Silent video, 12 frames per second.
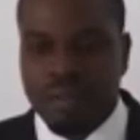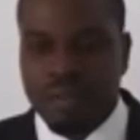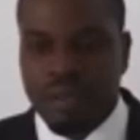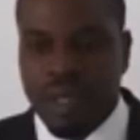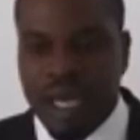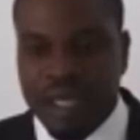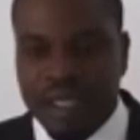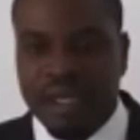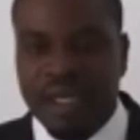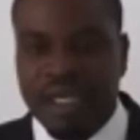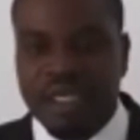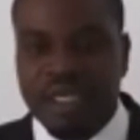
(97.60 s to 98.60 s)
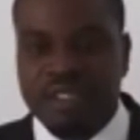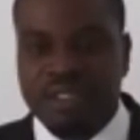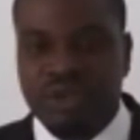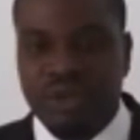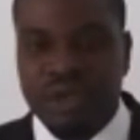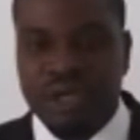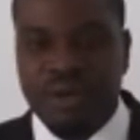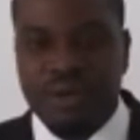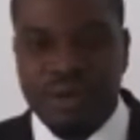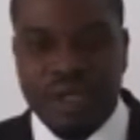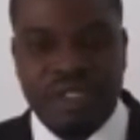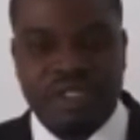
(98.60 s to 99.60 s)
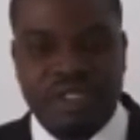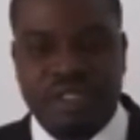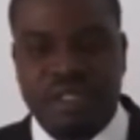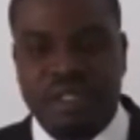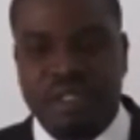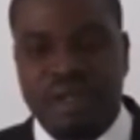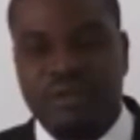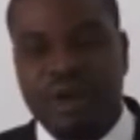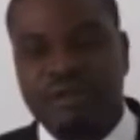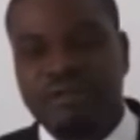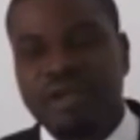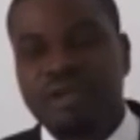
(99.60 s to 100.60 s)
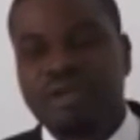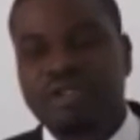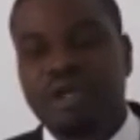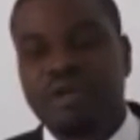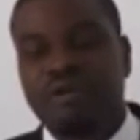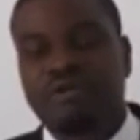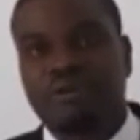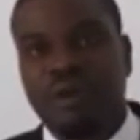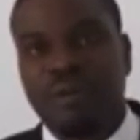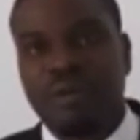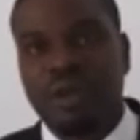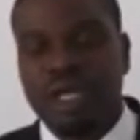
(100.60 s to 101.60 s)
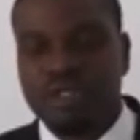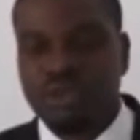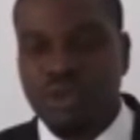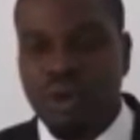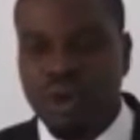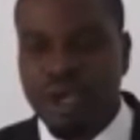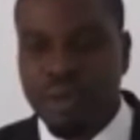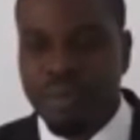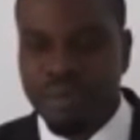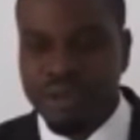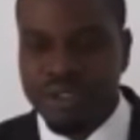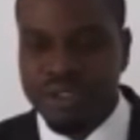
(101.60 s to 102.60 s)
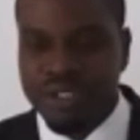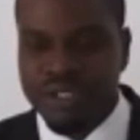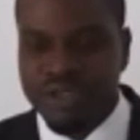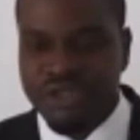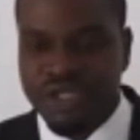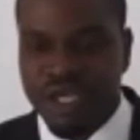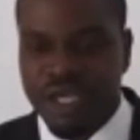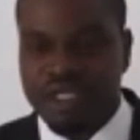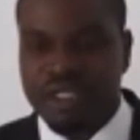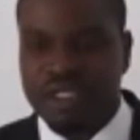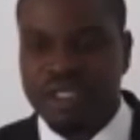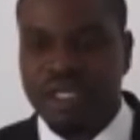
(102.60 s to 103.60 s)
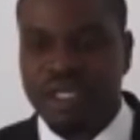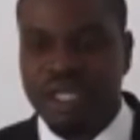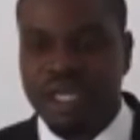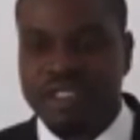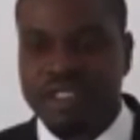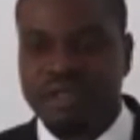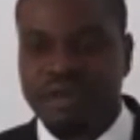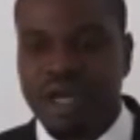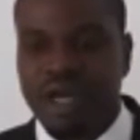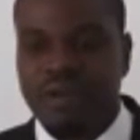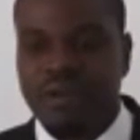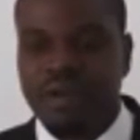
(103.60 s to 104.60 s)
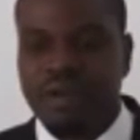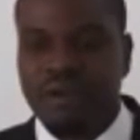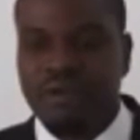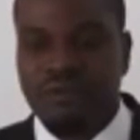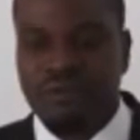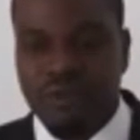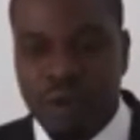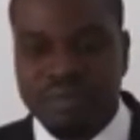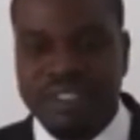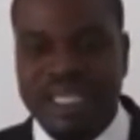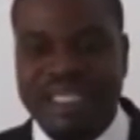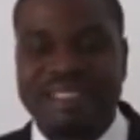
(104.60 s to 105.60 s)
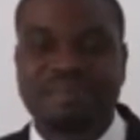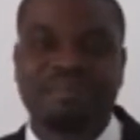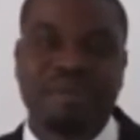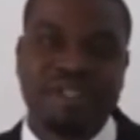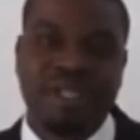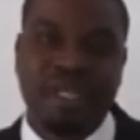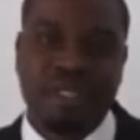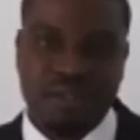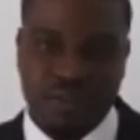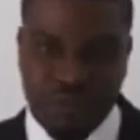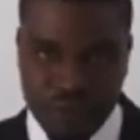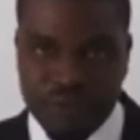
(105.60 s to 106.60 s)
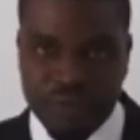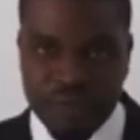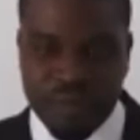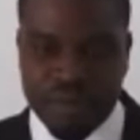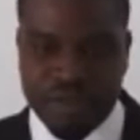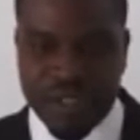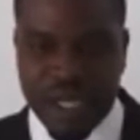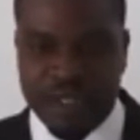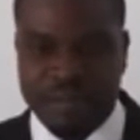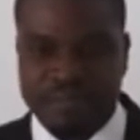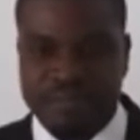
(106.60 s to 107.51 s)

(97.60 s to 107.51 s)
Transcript: and the need to increase the revenue sharing formula to oil producing states in Nigeria from 13% to 50%.